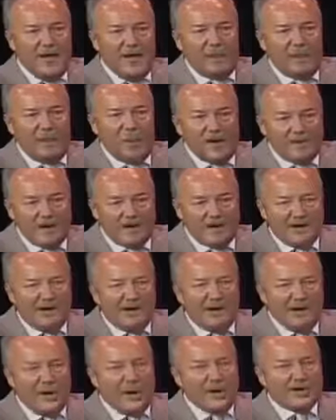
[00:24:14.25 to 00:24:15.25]
a woman
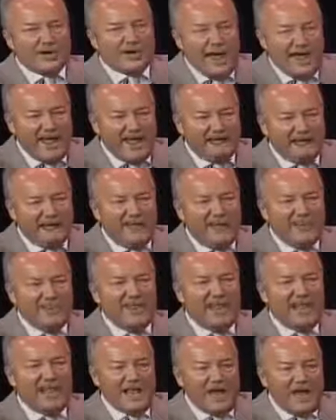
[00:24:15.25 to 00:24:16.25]
who gave
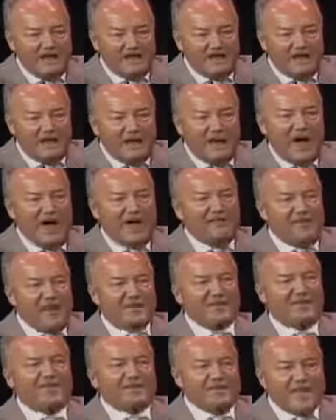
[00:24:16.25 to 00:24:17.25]
the life of
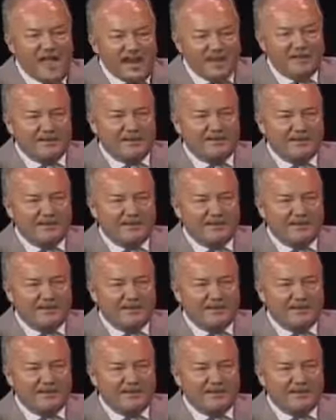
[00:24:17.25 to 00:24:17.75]
her son